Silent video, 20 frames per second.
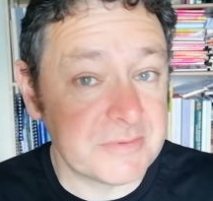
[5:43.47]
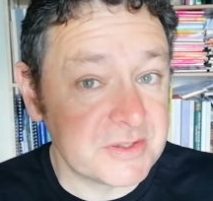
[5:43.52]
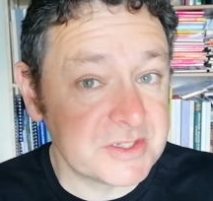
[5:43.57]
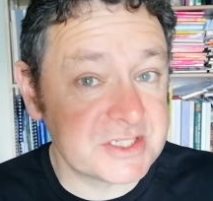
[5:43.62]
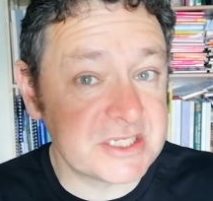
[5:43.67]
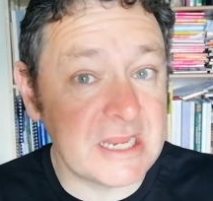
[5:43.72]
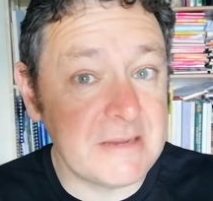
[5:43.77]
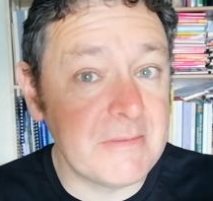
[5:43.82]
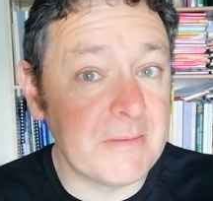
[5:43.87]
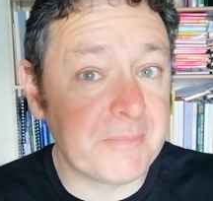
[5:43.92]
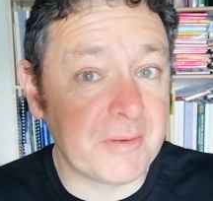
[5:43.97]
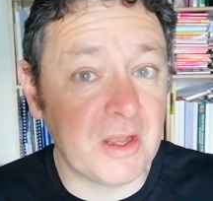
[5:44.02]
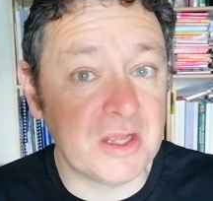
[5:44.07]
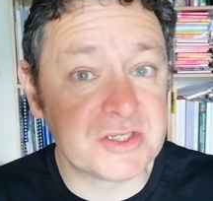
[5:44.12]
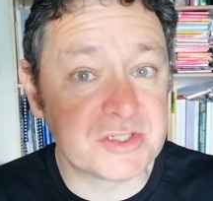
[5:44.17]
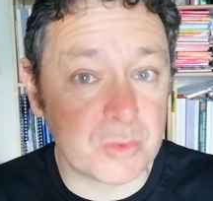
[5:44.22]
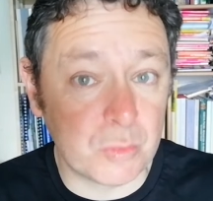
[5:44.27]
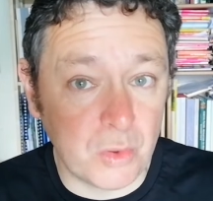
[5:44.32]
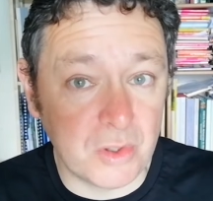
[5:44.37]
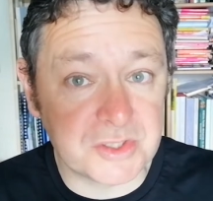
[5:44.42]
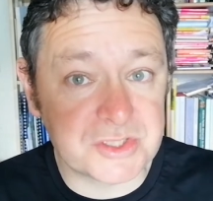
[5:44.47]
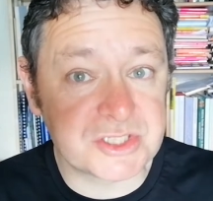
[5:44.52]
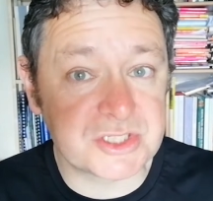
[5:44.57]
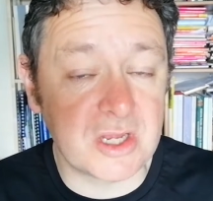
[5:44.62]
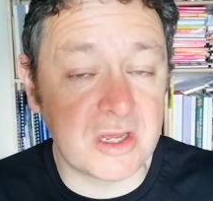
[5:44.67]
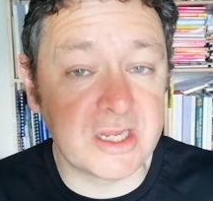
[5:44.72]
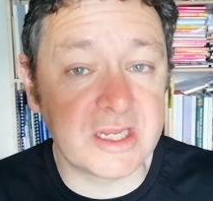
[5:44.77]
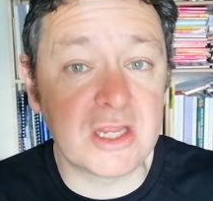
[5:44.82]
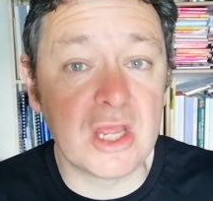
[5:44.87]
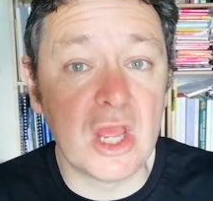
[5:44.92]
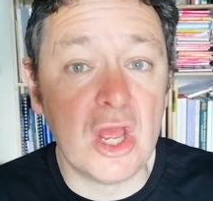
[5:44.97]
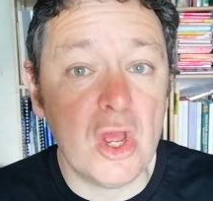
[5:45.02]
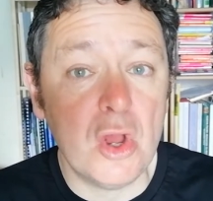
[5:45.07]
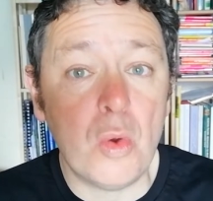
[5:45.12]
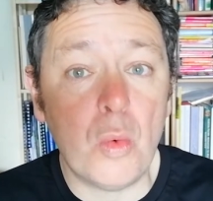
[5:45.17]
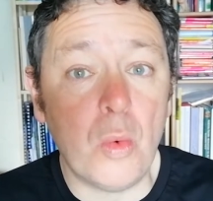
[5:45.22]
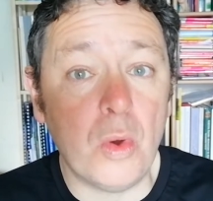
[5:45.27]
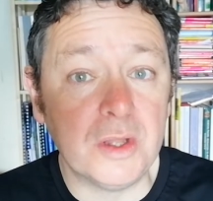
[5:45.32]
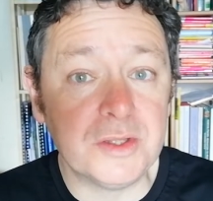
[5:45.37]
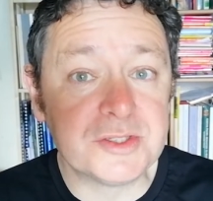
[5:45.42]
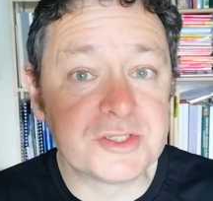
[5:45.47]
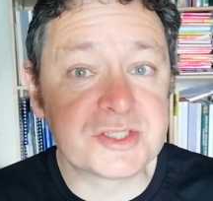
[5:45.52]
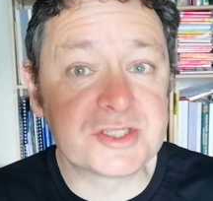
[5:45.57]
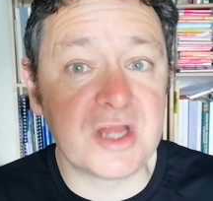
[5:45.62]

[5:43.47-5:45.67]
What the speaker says: And the same applies to Wat's Dyke, Wan's